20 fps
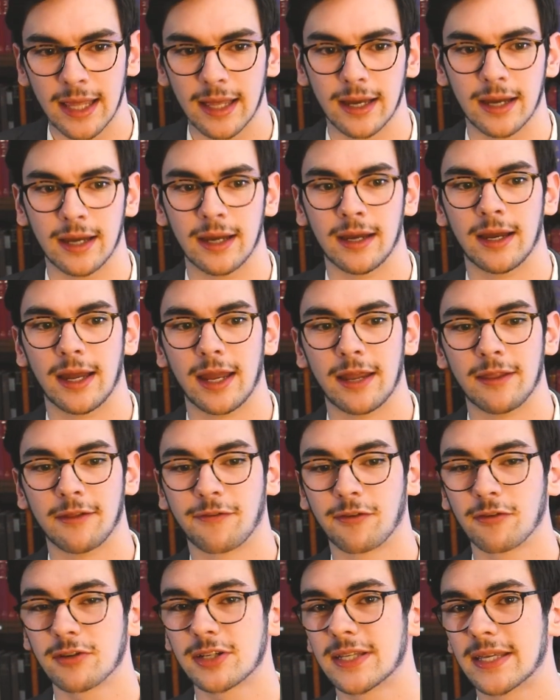And the
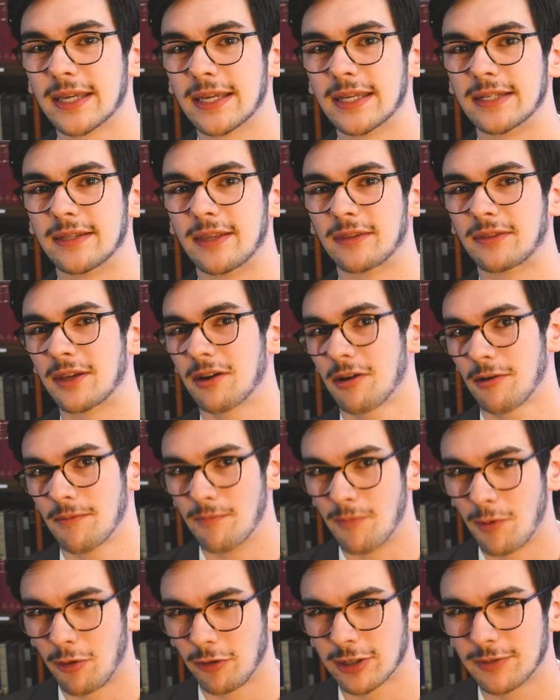first thing is that there are
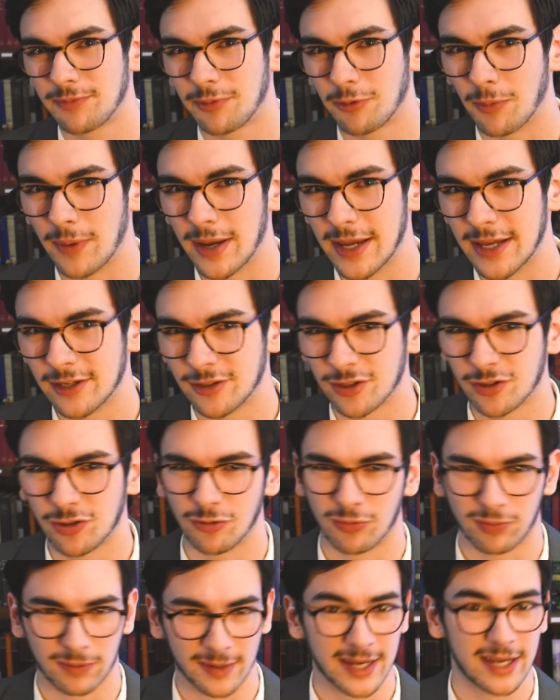multiple ways
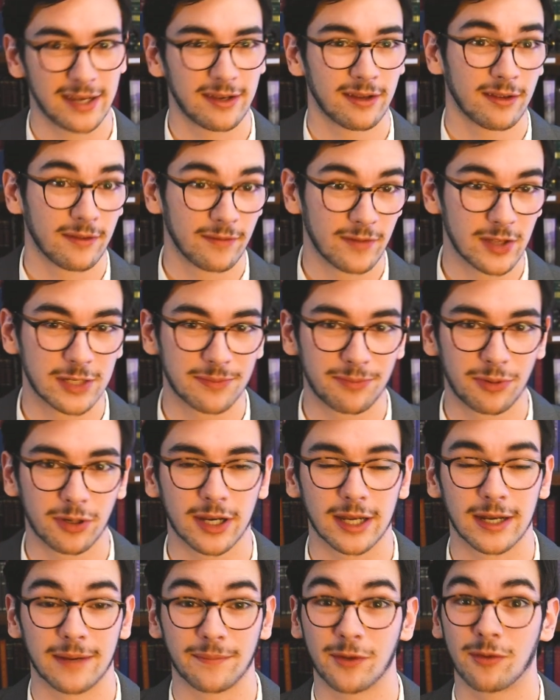to read this
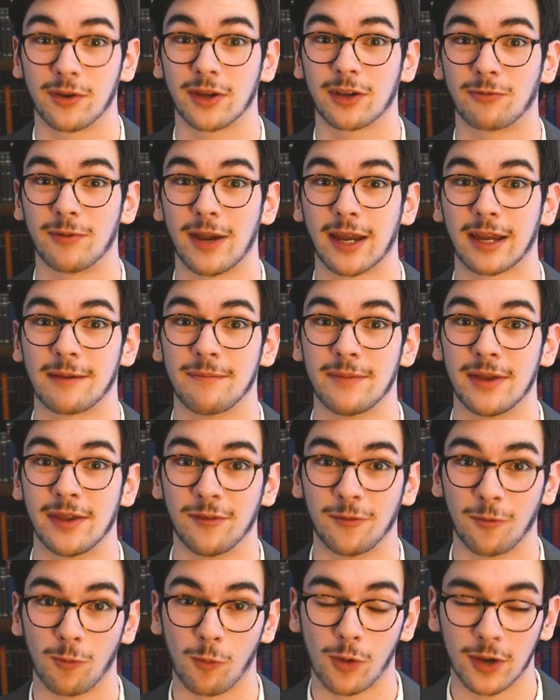book, and I'm going to
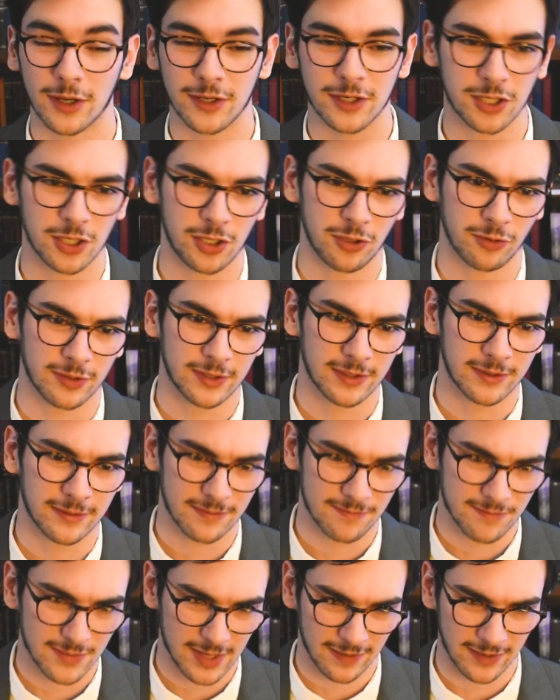recommend one to you
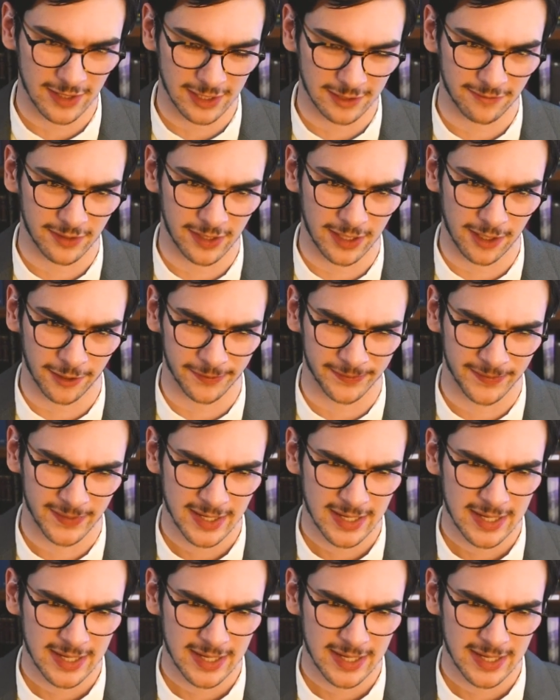in this video.